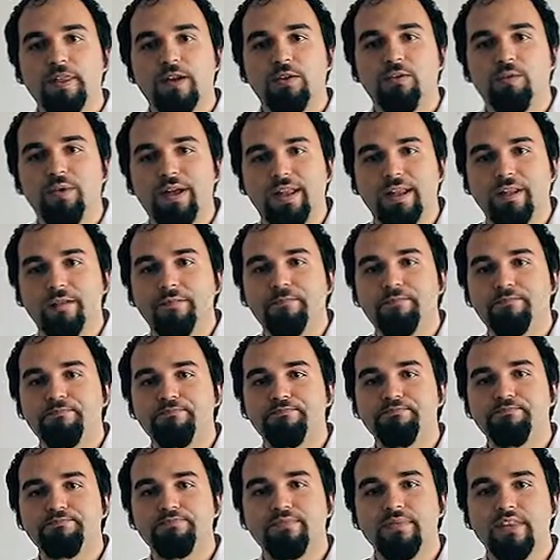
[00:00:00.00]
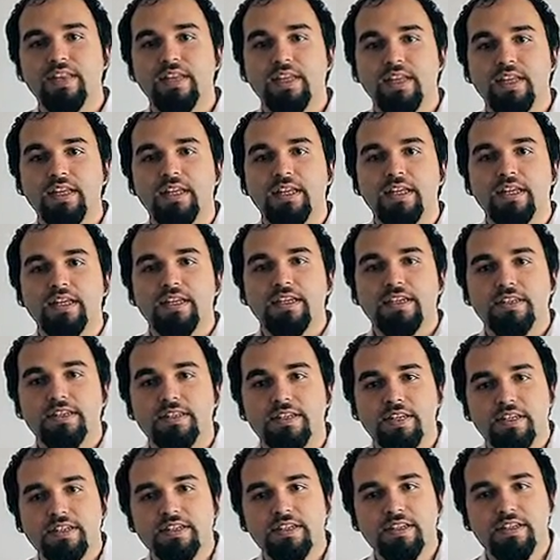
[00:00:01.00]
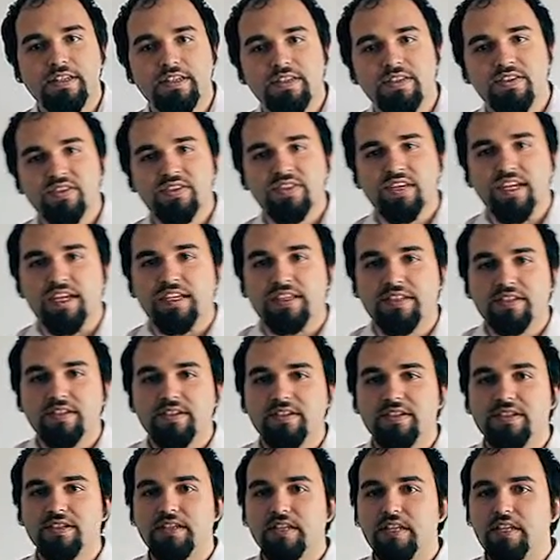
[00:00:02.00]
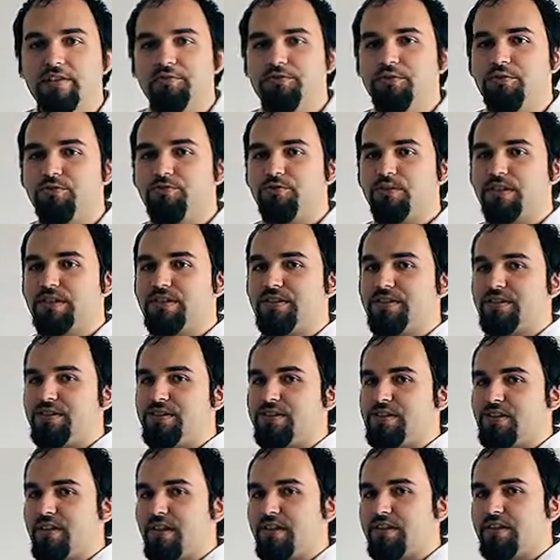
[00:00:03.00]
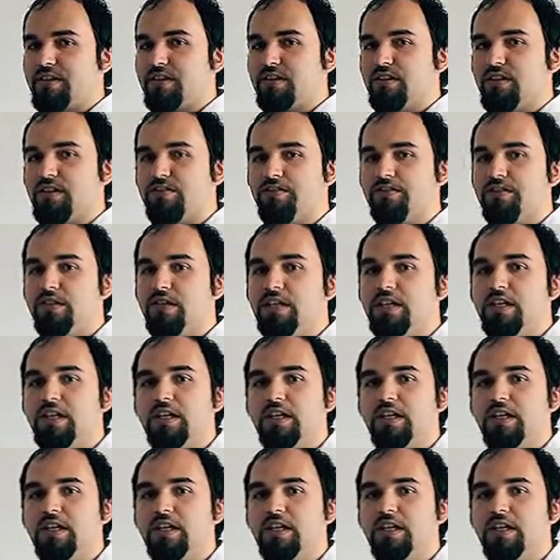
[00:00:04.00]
Well, the idea is that if you've written this article,